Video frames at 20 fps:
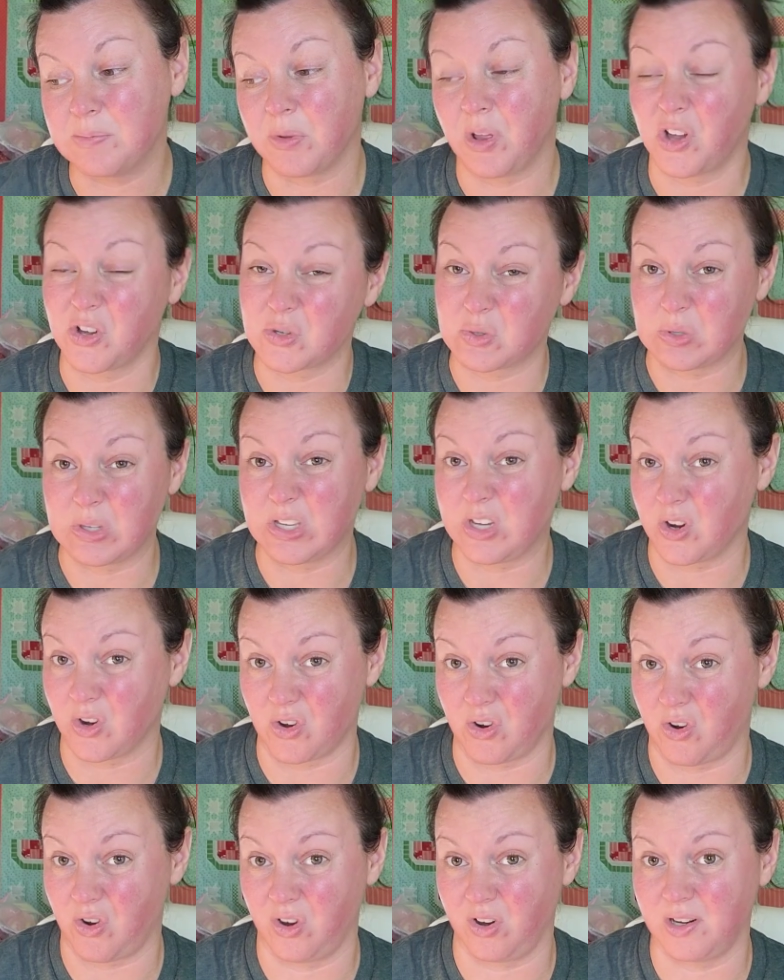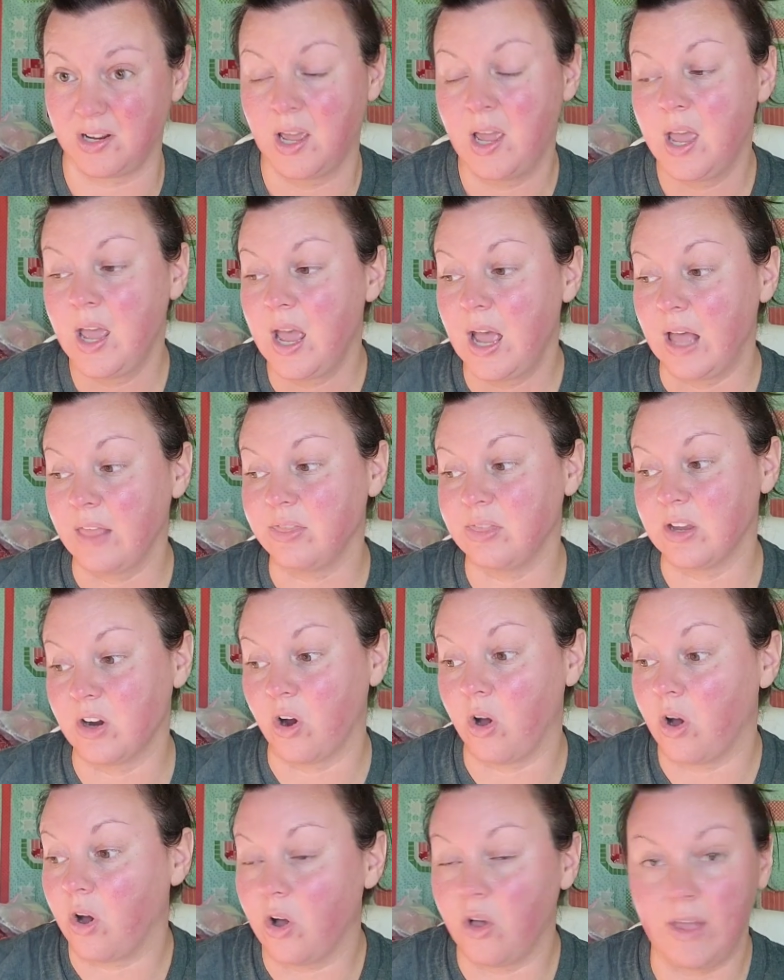blocks really aren't hard. They're
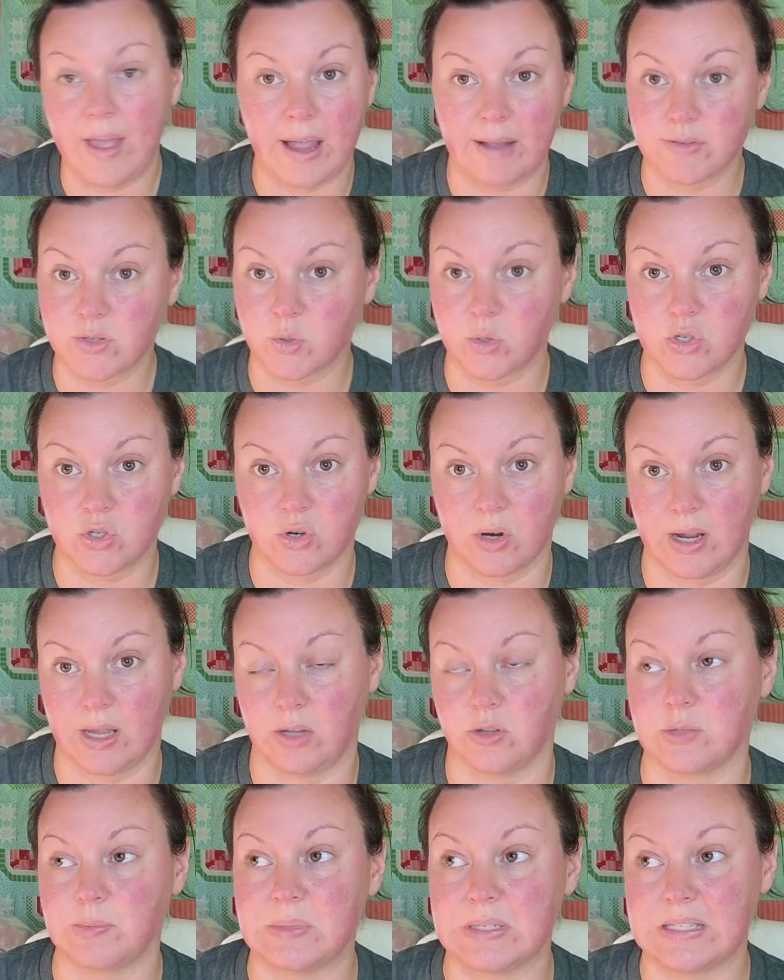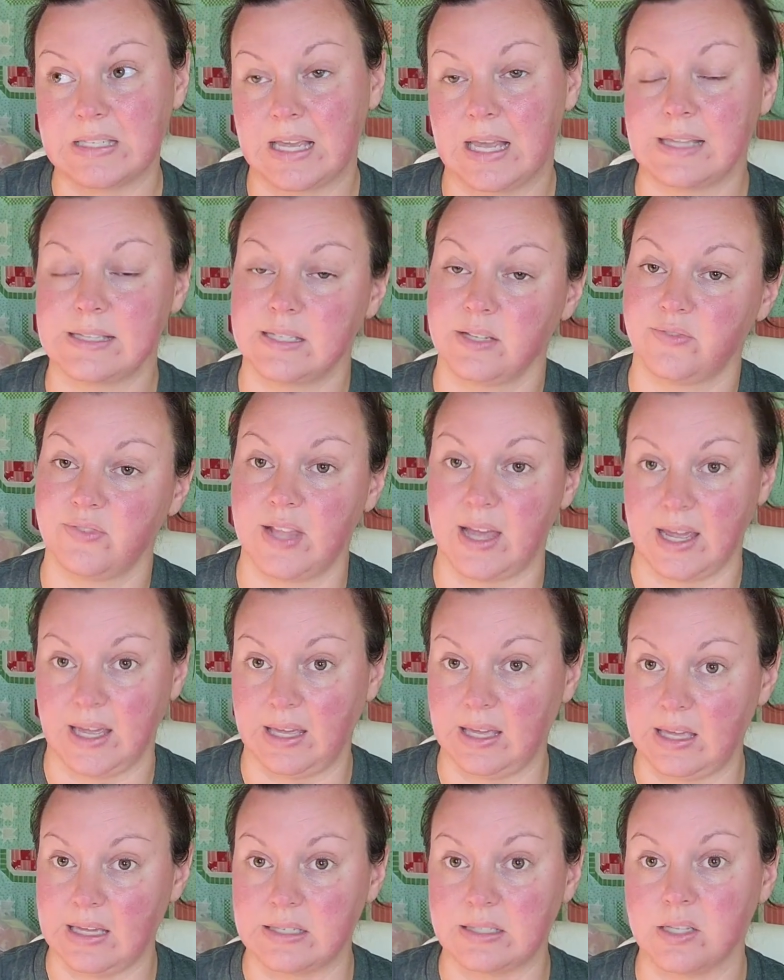all half square triangles besides the
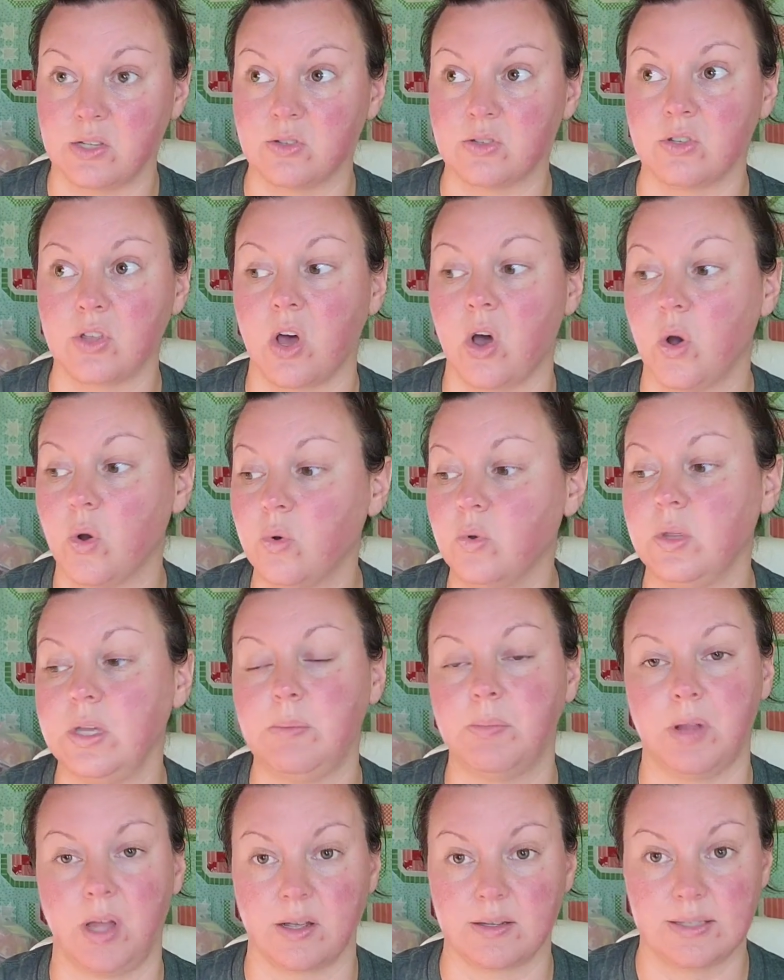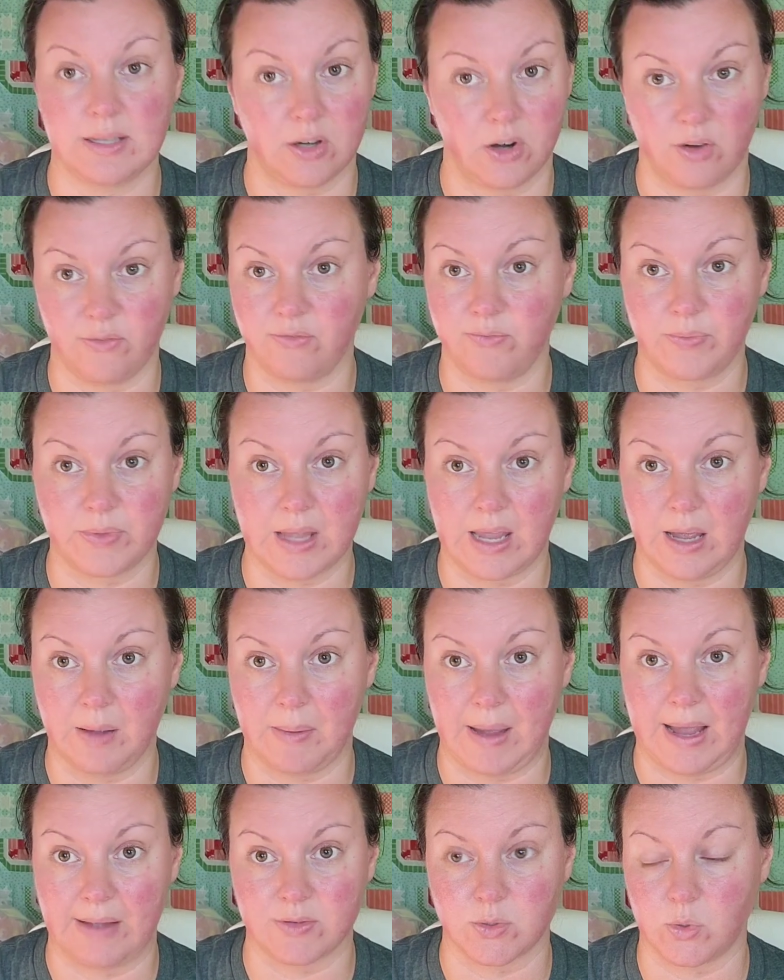flying geese. Those are the only blocks that aren't
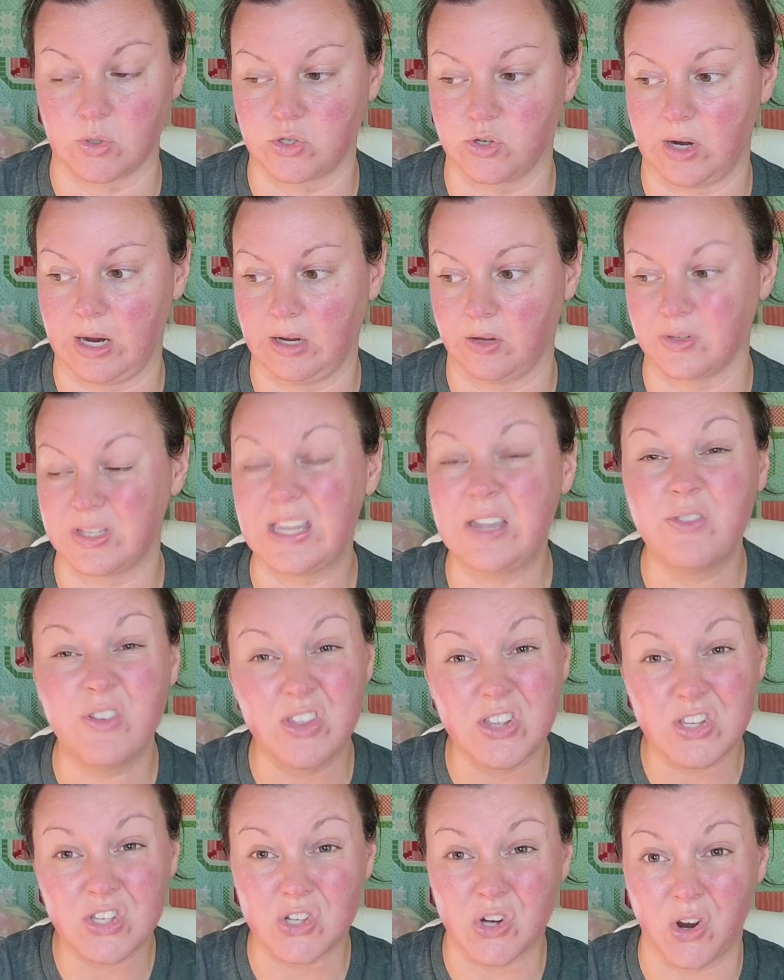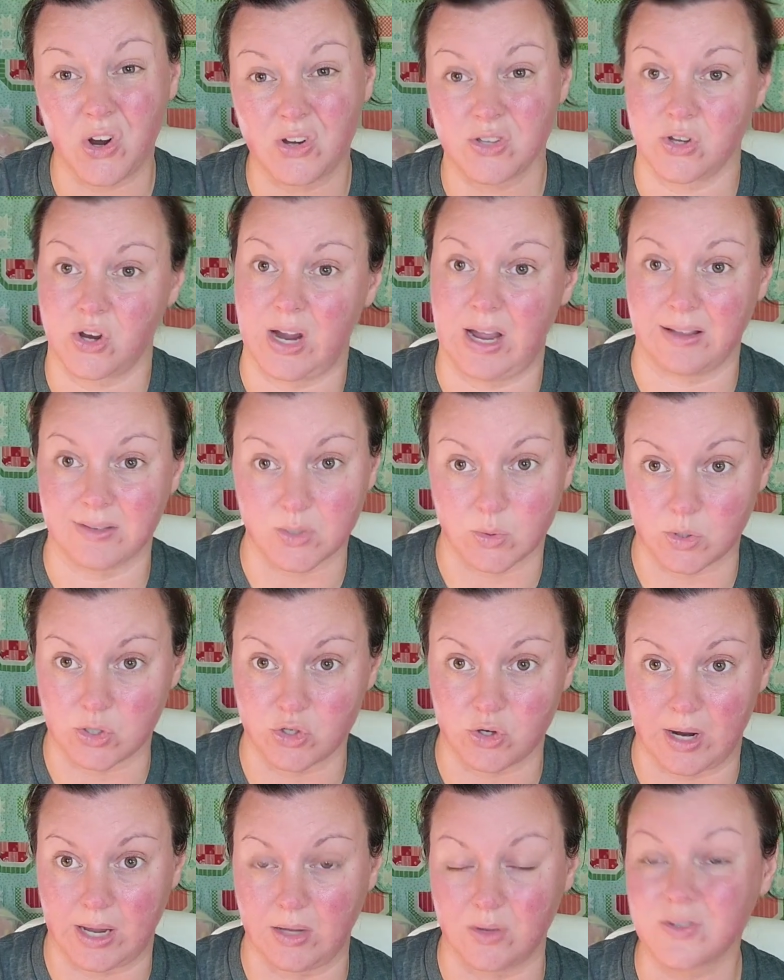half square triangles. Even the stars are half square
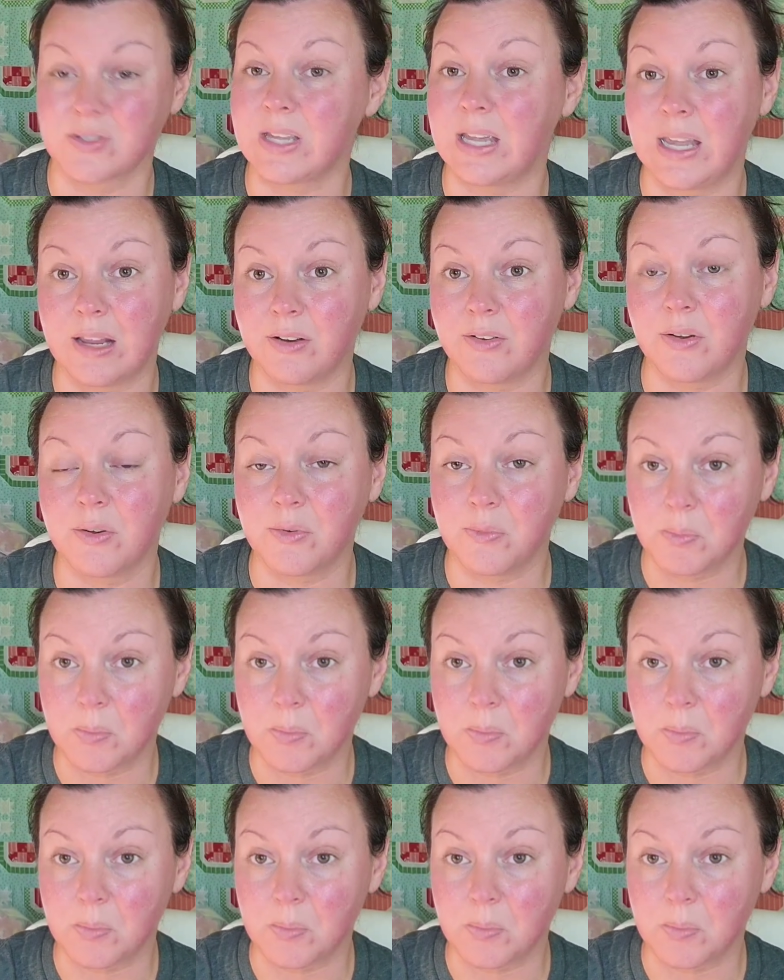triangles and